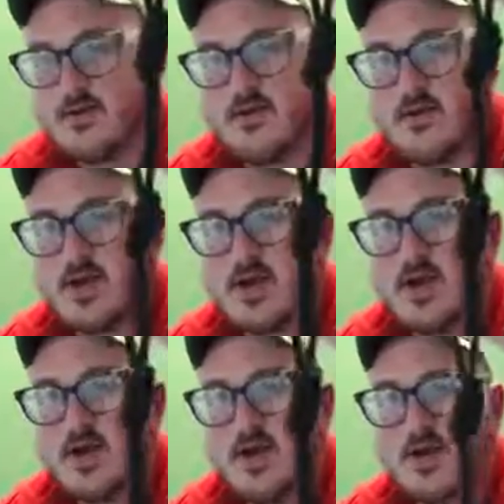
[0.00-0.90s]
Okay,
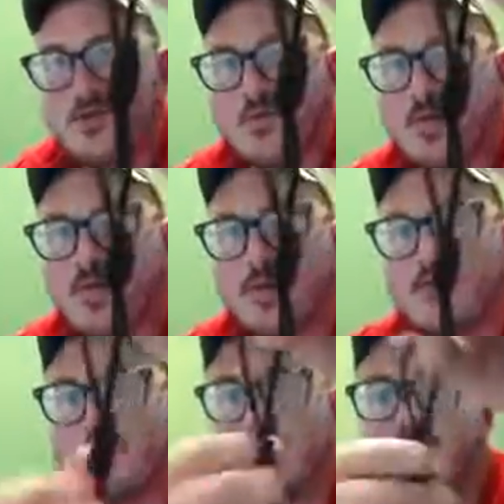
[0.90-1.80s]

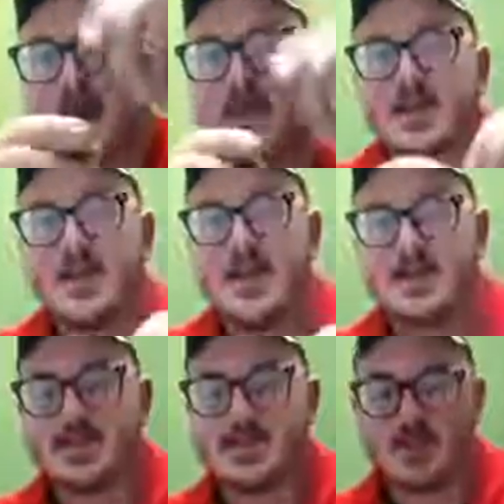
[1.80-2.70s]
whenever you tie a knot,
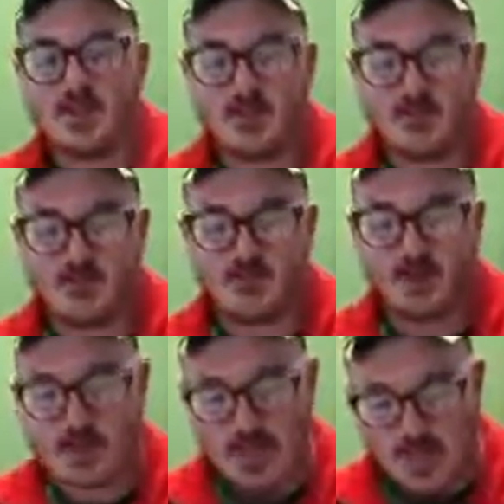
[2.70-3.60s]
especially if it's for
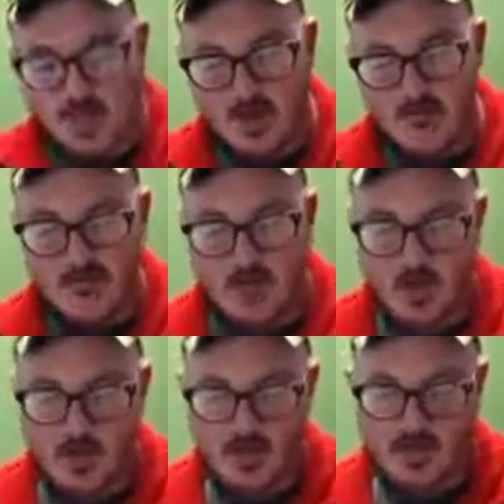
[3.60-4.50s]
climbing
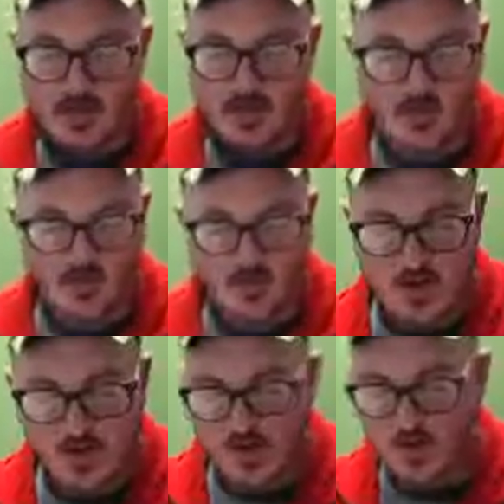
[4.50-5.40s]
or something that you
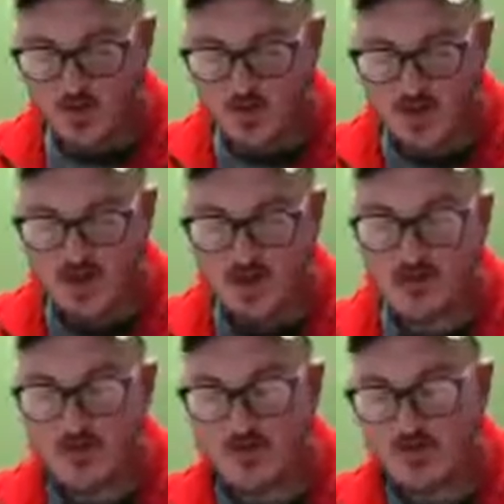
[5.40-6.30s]
really don't want to get
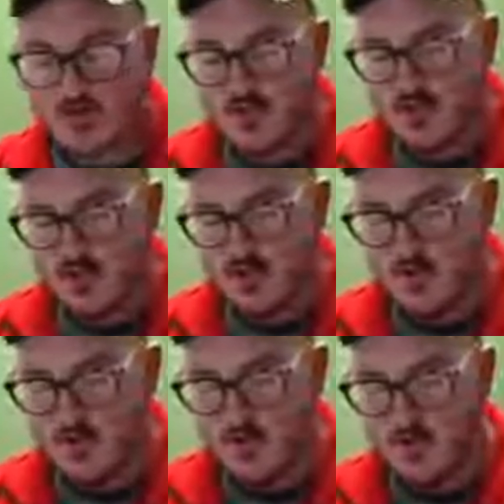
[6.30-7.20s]
loose,
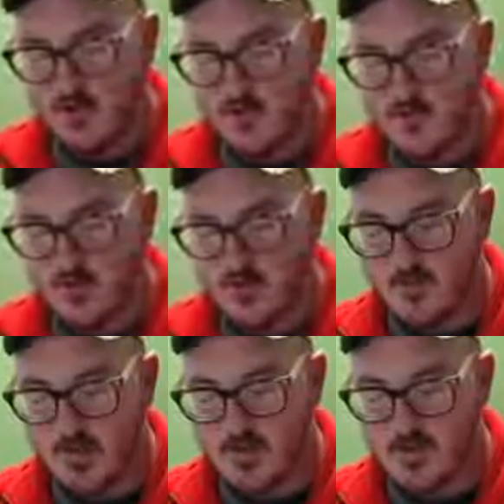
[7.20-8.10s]
an old friend of
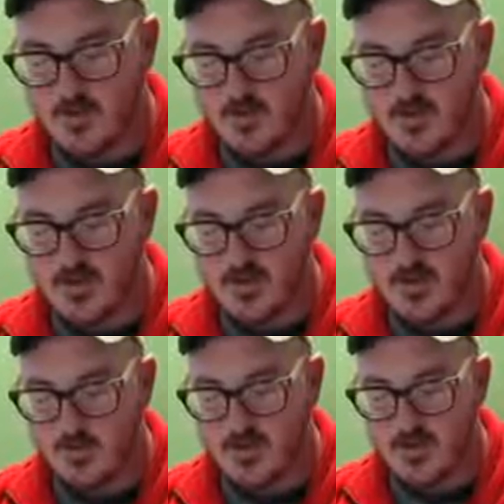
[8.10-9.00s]
mine used to always
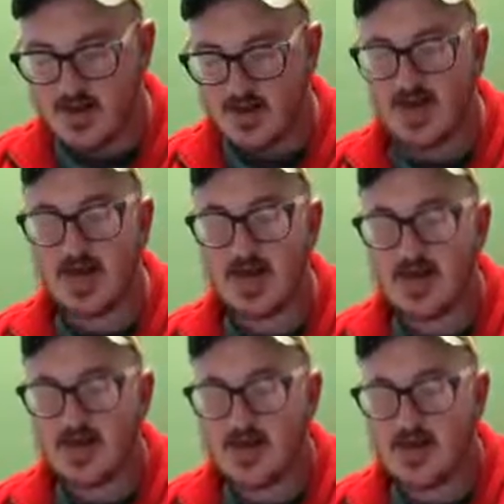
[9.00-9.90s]
tell me a
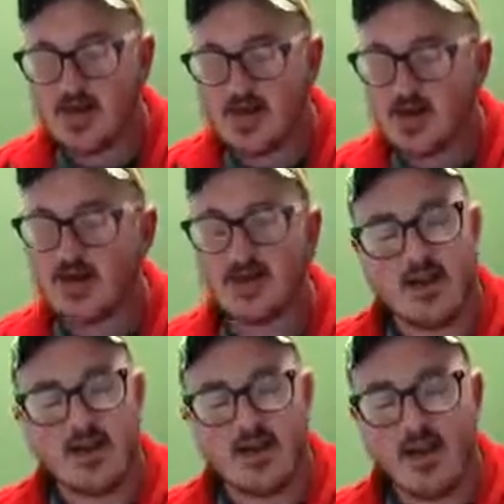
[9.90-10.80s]
neat knot
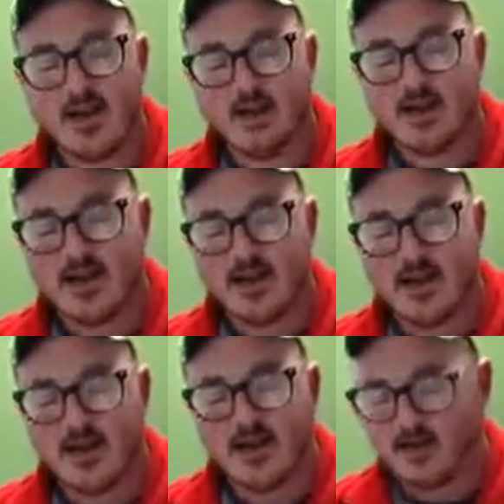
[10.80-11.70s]
need not be
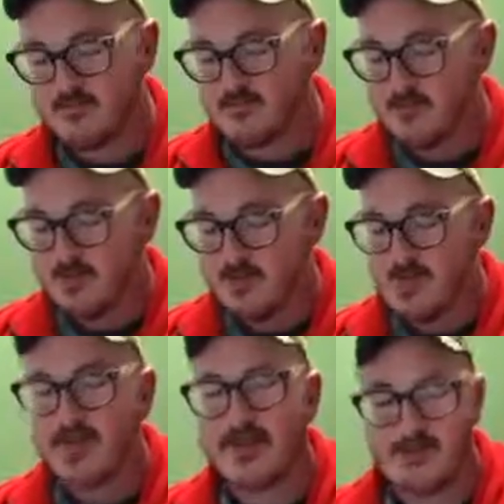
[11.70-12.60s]
knotted.
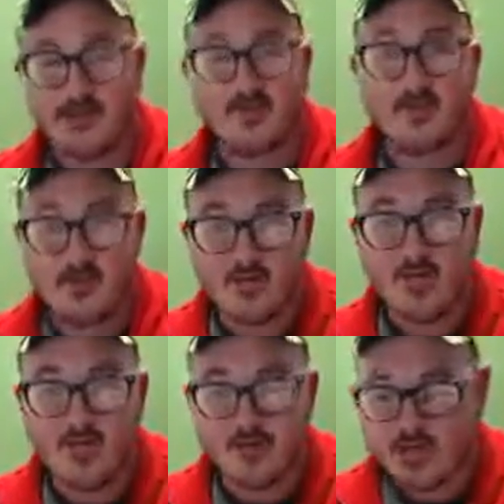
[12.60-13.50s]
Yes, I have to close
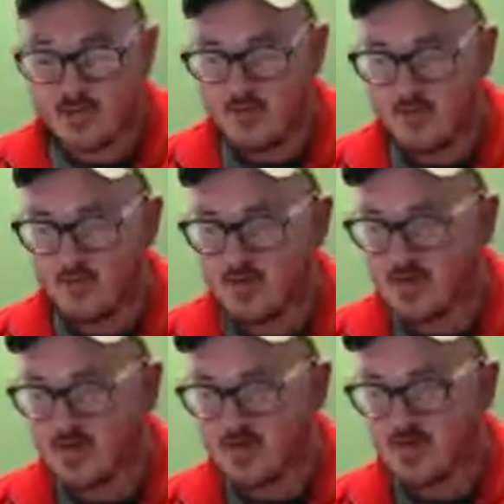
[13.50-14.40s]
my eyes to remember that.